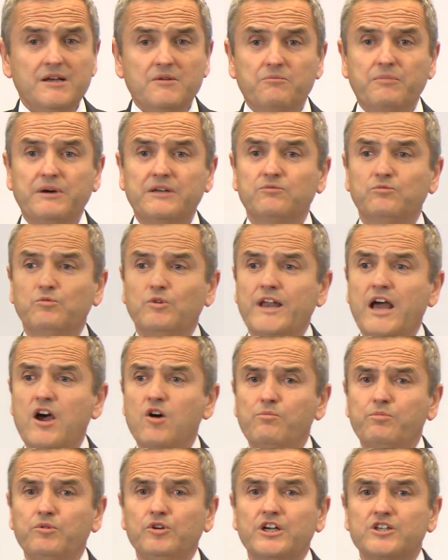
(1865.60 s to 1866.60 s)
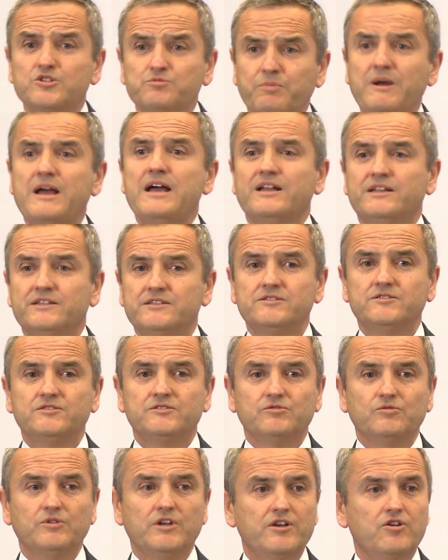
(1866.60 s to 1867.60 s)
But when output
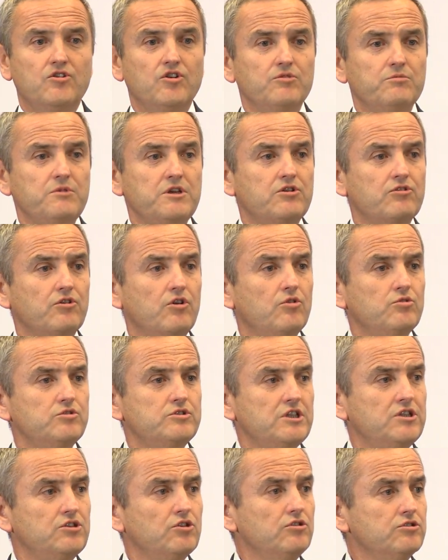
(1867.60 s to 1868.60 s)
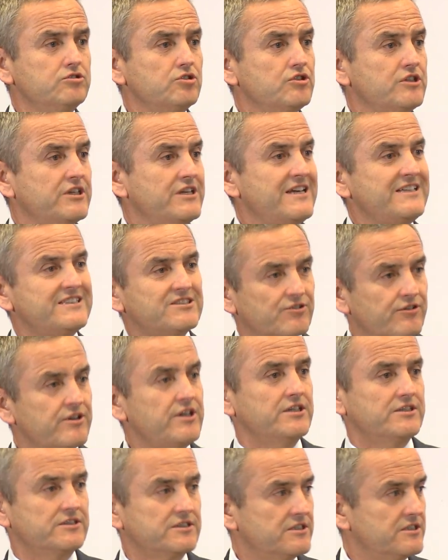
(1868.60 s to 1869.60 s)
expands, when an economy grows, it also generates
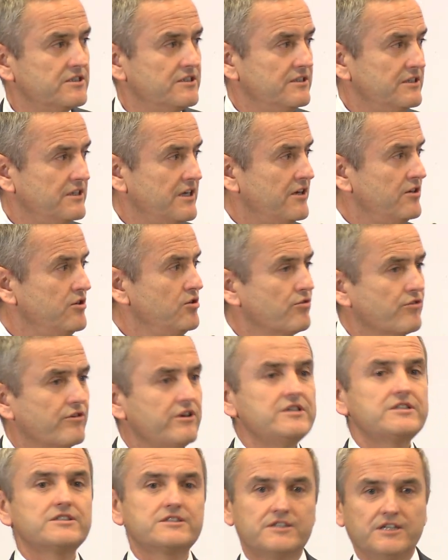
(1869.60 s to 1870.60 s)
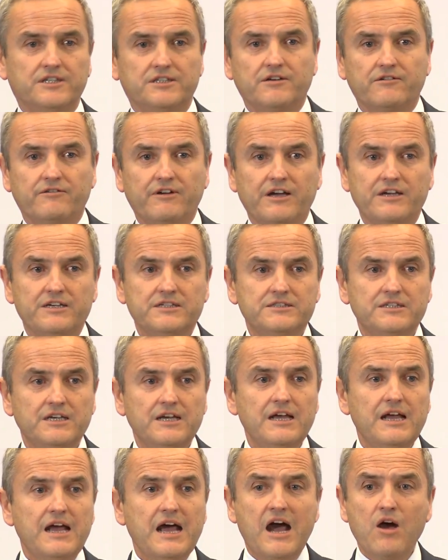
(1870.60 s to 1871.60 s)
risks. There are new risks that arise.
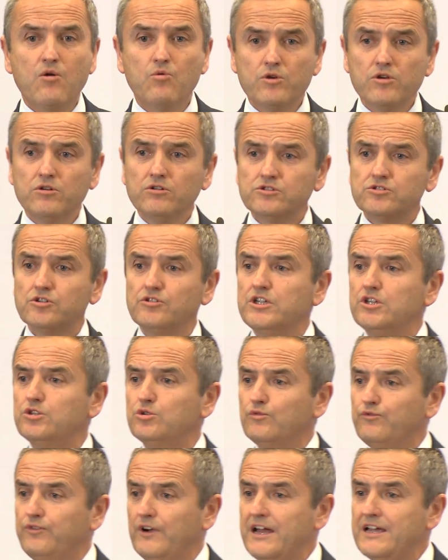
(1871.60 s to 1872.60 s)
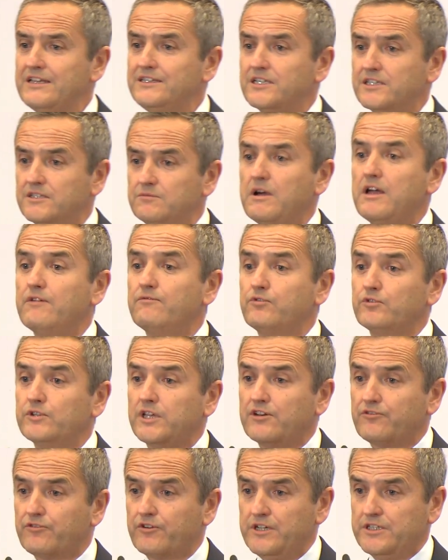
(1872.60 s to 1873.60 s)
And we also need to find the demand for
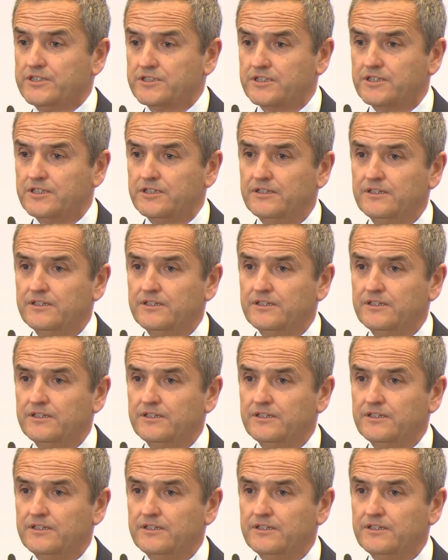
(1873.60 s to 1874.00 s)
that risk.